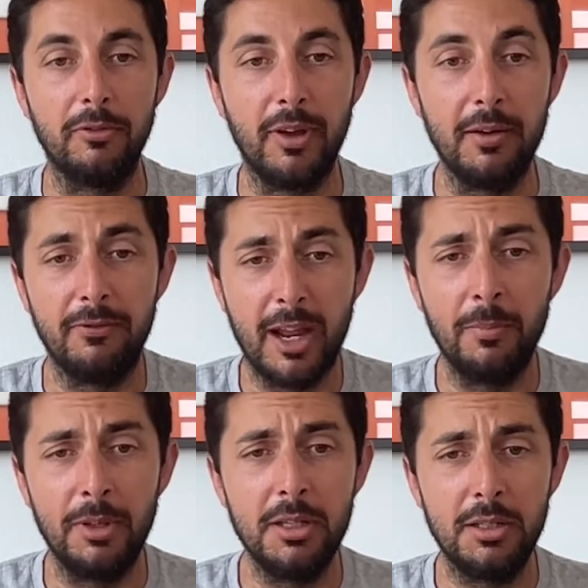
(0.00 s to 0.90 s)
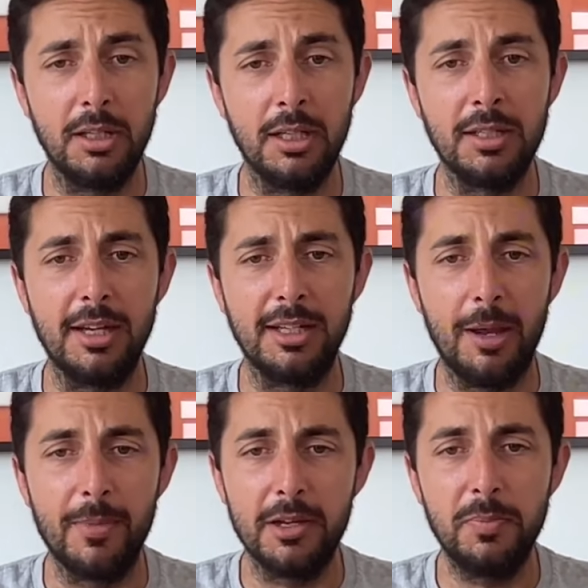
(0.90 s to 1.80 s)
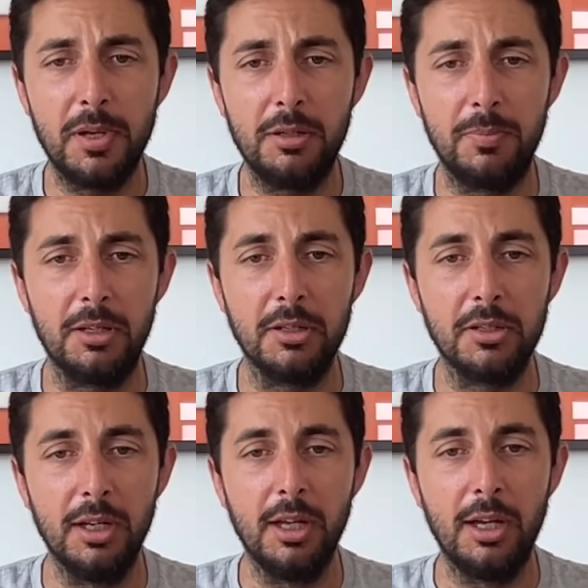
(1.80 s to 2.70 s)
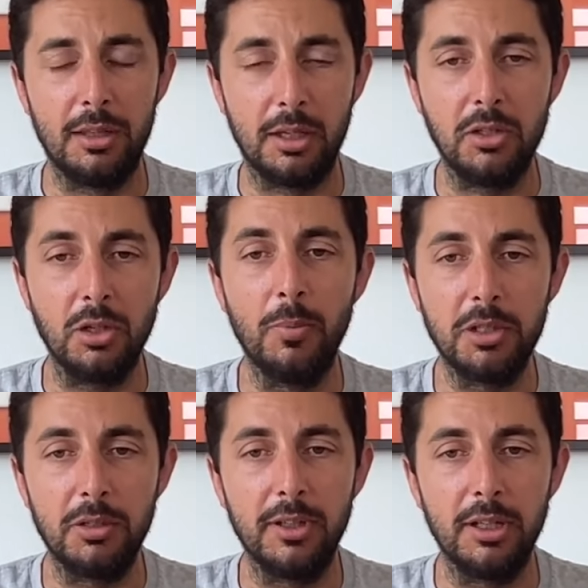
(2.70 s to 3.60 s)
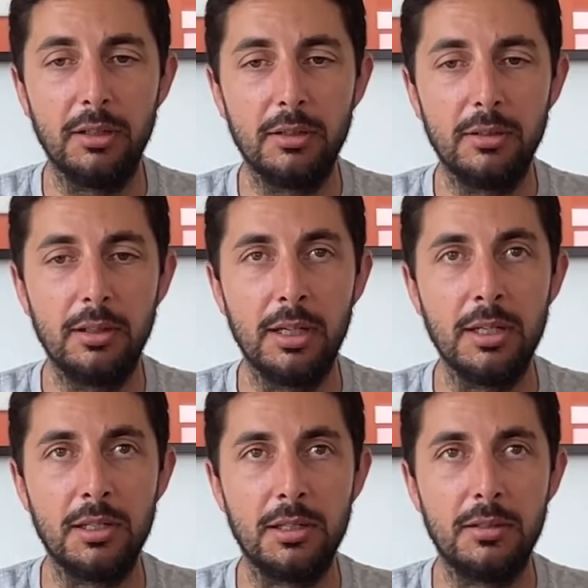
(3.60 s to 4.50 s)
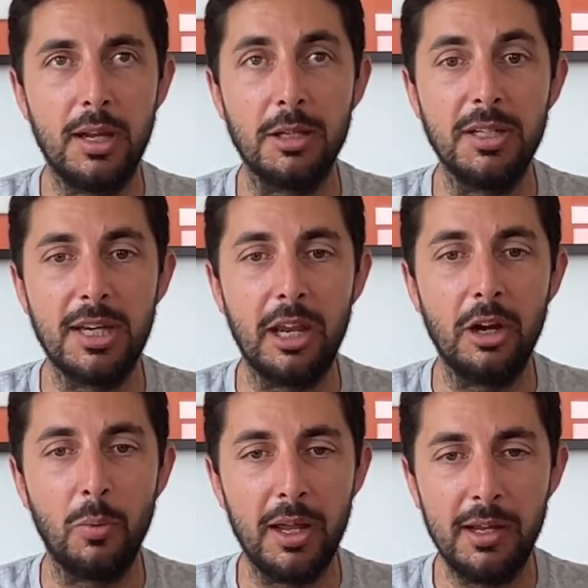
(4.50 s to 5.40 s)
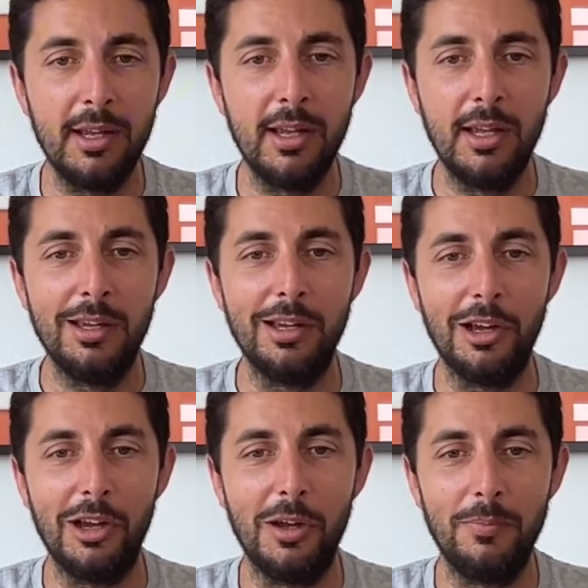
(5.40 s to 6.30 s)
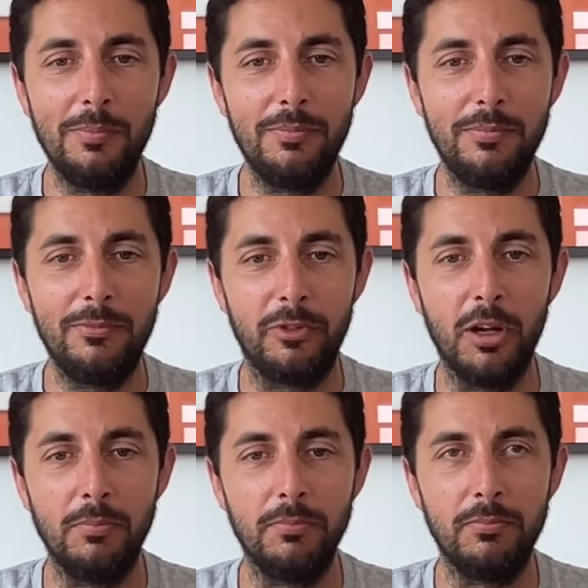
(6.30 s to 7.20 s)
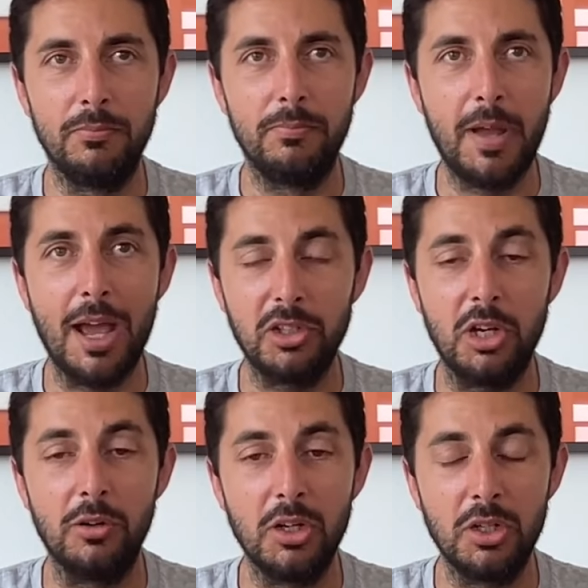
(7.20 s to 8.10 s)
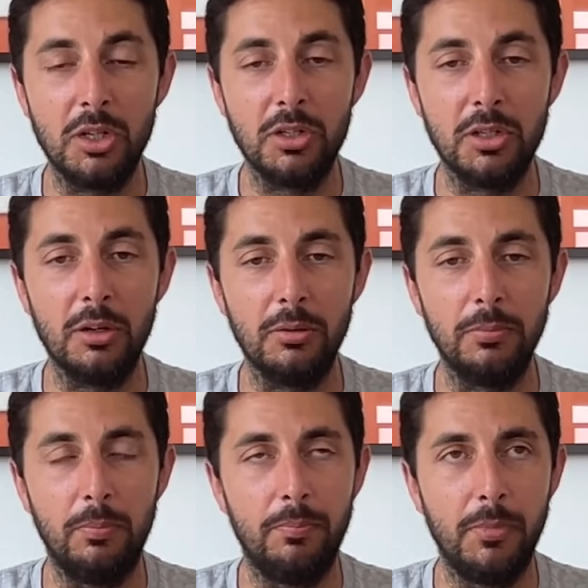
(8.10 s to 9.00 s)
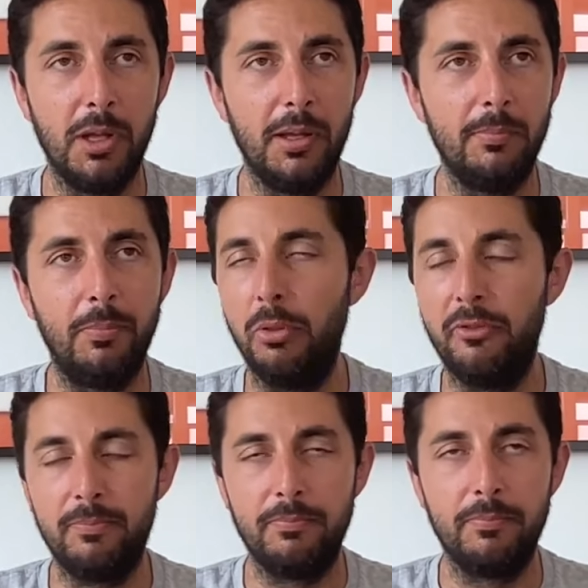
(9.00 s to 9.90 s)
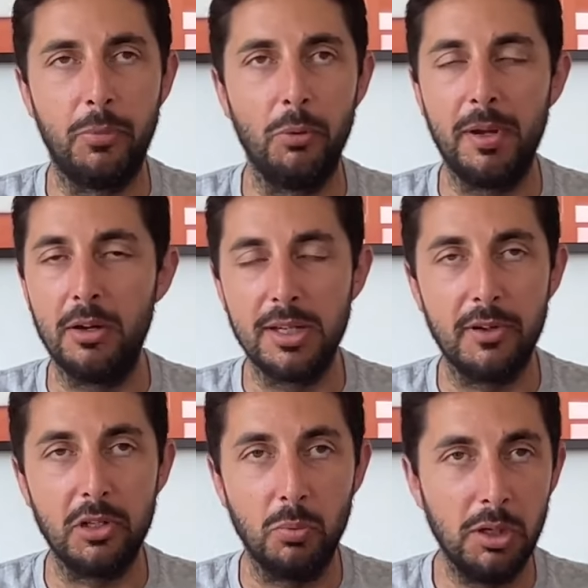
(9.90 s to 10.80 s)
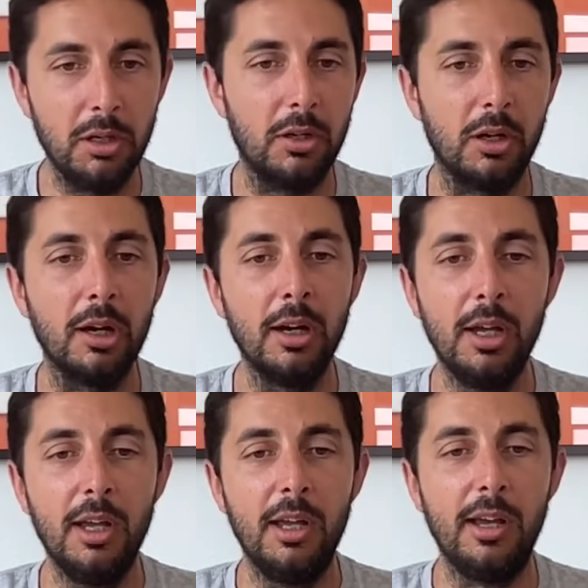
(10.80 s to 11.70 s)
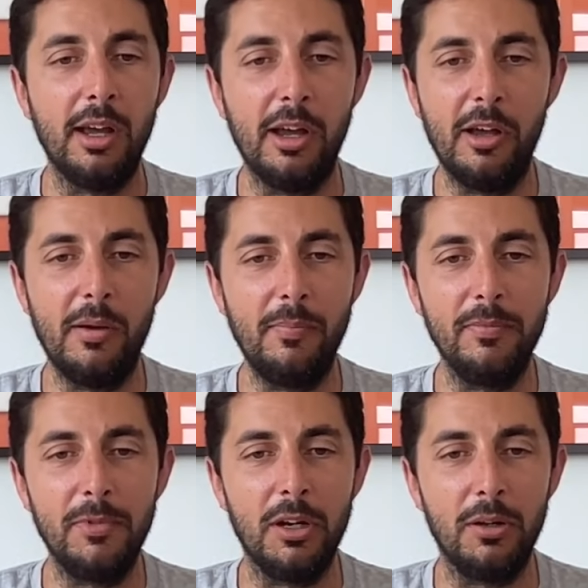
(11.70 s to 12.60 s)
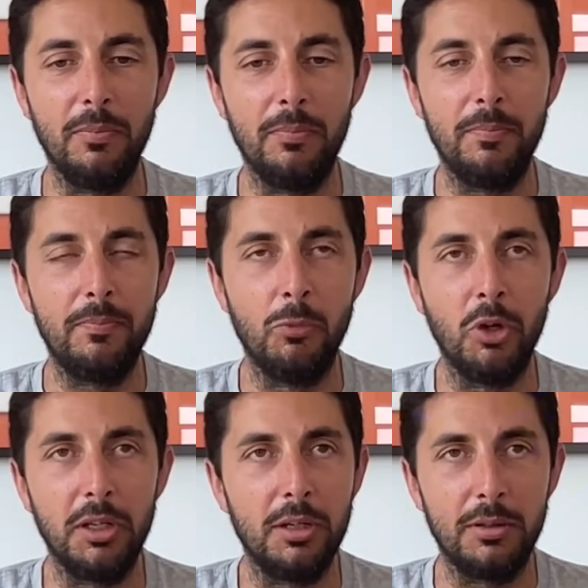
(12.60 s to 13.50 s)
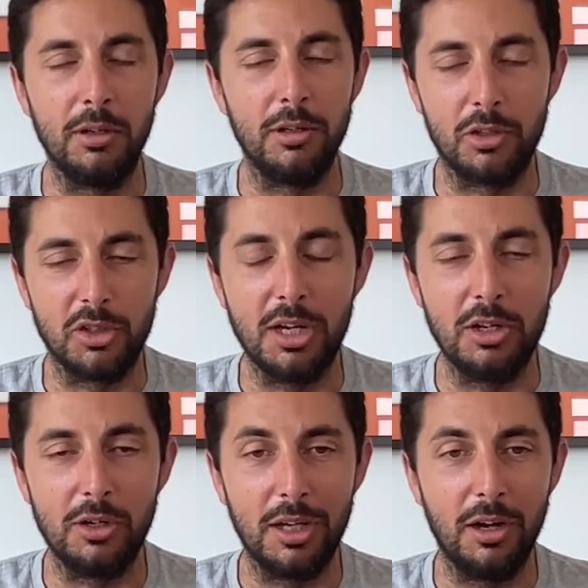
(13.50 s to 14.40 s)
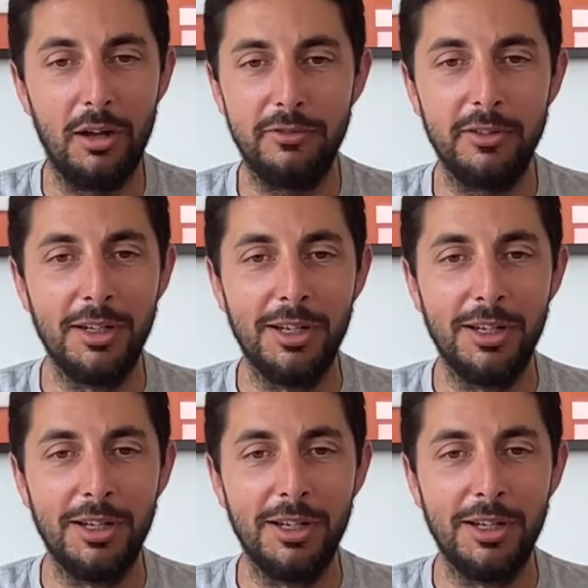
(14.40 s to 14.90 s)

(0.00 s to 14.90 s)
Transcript: provide families is that time aspect because I think so much of it is has been taken away um, from past generations. You know, um, both both parents having to work, or um, you know, really you're, you're, sending your kid off